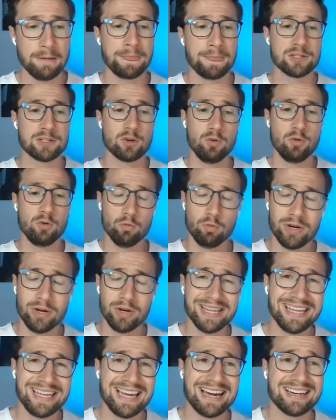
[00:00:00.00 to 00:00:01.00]
So,
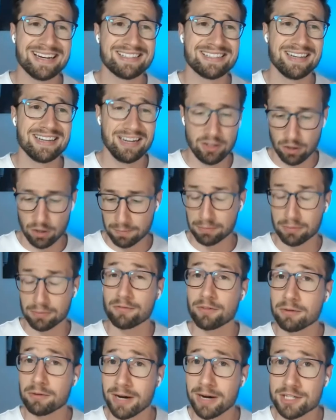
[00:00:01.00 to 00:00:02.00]
really understanding your
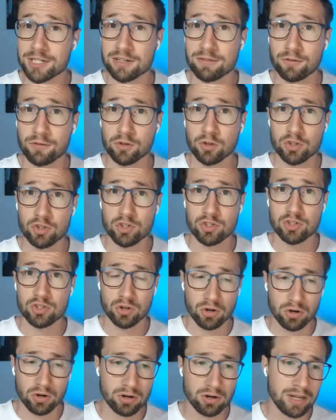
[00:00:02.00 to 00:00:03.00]
profit margin for your
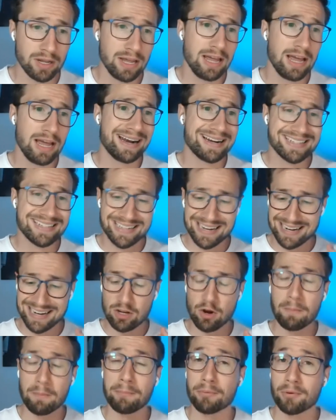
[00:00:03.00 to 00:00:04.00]
store, understanding
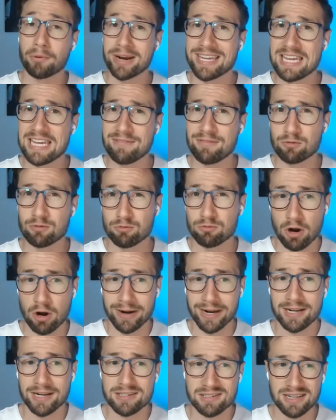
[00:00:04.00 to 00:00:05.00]
your break even
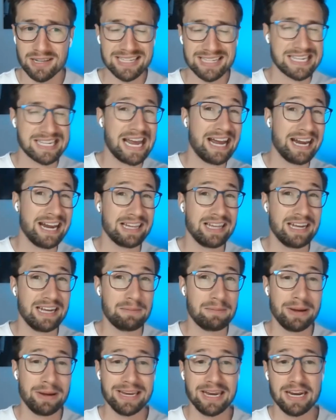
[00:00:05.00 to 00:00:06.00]
ROAS. And that's calculated
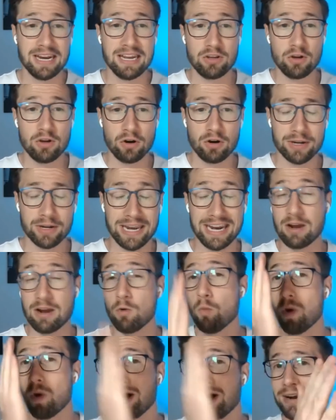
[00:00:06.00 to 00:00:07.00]
by getting your getting
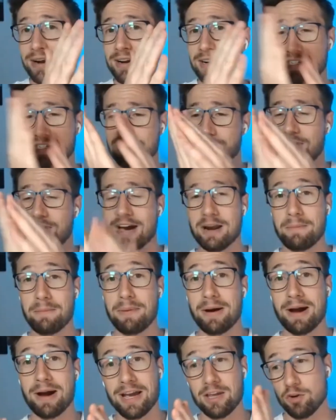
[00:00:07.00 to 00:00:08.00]
one divided
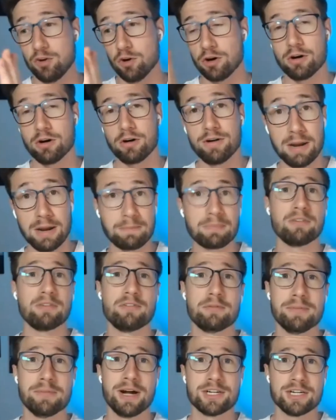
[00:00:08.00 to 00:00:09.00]
by your net profit
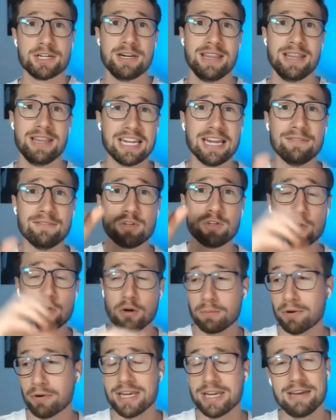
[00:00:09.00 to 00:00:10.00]
margin. That gives you your
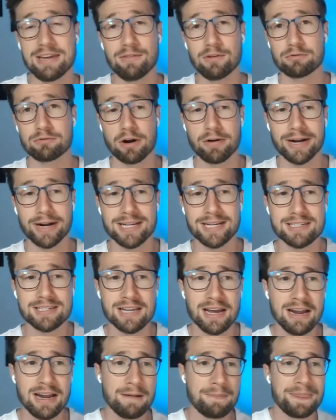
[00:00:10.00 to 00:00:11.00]
break even ROAS.
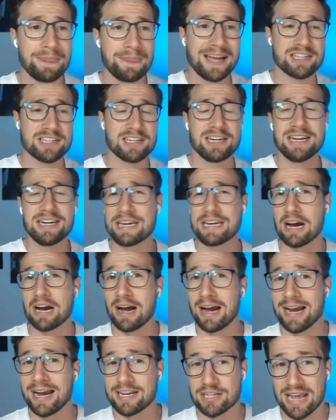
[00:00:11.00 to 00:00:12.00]
That's going to
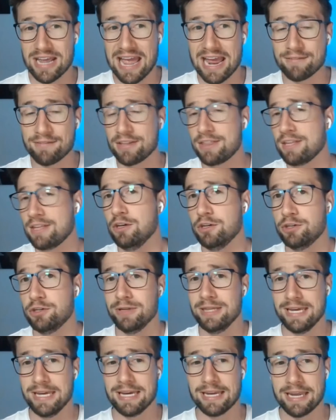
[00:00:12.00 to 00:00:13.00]
guide everything you do in
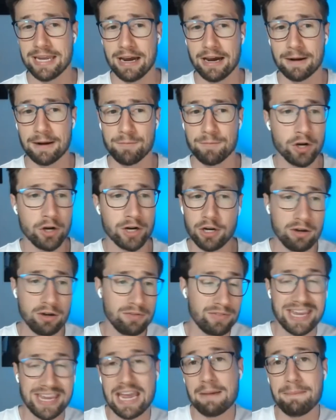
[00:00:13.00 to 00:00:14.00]
the account. You're going to know
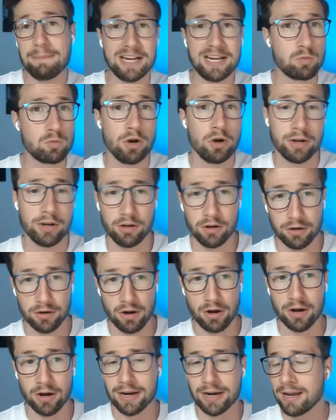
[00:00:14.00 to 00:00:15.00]
the campaign's working or
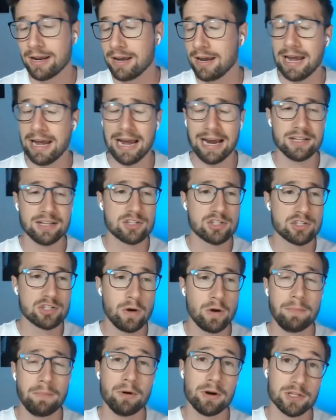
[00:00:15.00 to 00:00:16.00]
not. And it's so
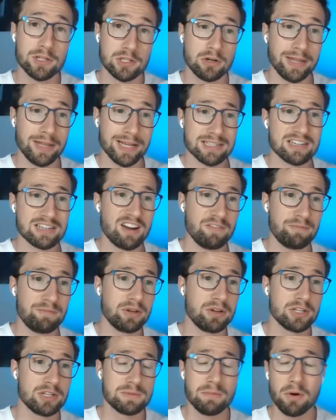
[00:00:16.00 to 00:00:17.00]
important to know that stuff
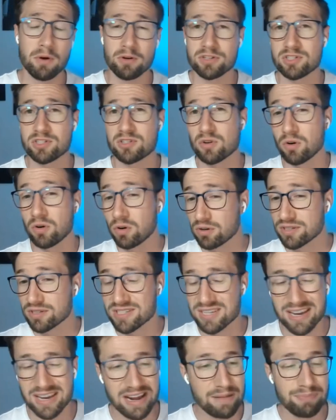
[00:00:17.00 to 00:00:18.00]
because most stores,
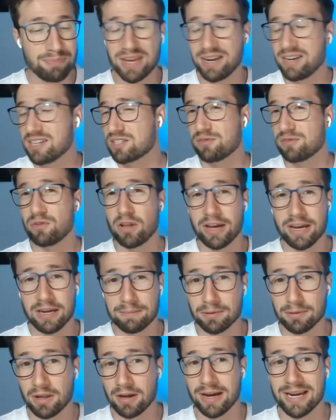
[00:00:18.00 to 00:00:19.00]
they're just flying
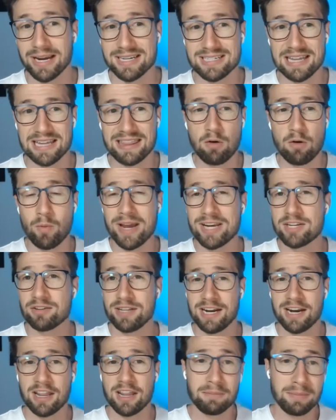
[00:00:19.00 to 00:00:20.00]
blind and they wait till the
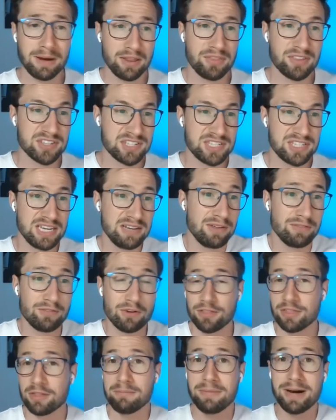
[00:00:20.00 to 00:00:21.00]
end of the month, see if they've
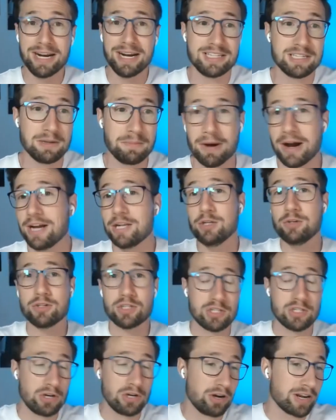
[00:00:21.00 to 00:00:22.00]
got the money to buy new
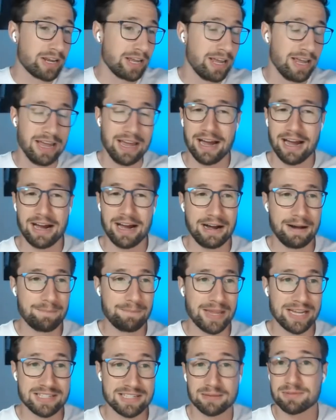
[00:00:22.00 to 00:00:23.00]
stock. Um,
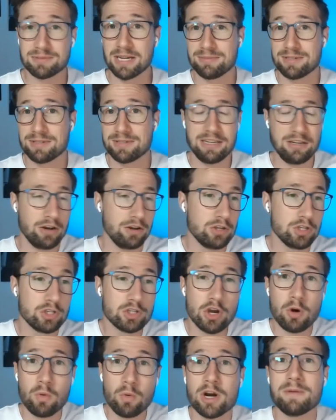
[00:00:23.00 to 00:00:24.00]
and sometimes that, you know, you
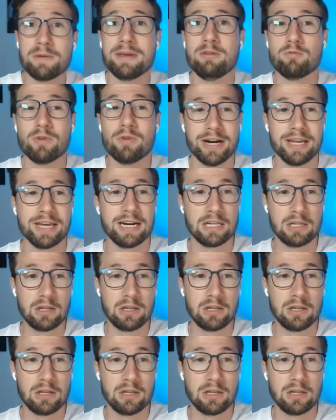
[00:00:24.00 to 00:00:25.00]
don't want to be running at a
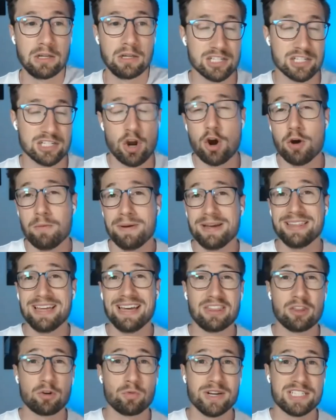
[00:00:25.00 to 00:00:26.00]
loss and just hoping
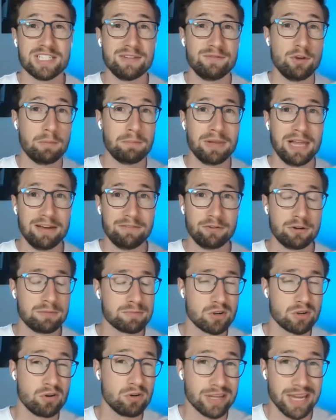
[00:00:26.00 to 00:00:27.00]
that the rest of your platforms,
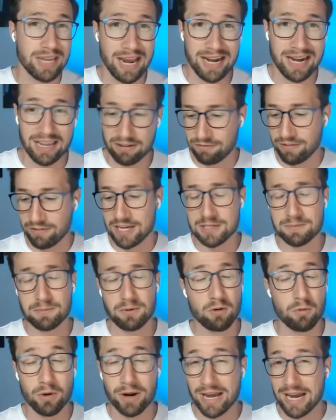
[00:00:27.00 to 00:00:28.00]
organic, Facebook,
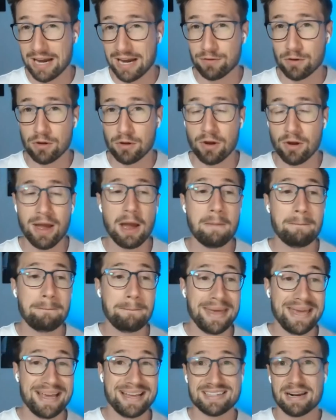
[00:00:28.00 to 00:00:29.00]
what have you,
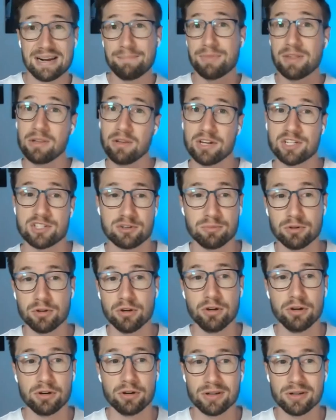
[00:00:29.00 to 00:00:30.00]
picks up the loss from
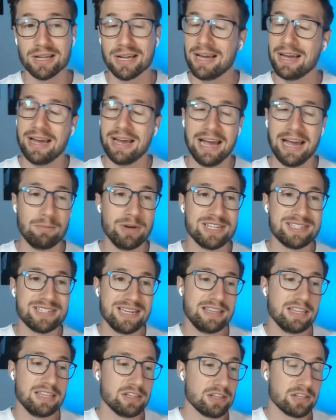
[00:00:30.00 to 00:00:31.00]
Google. And we see
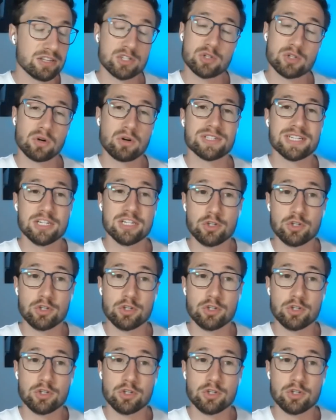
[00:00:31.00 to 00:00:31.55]
that the stores that hmm.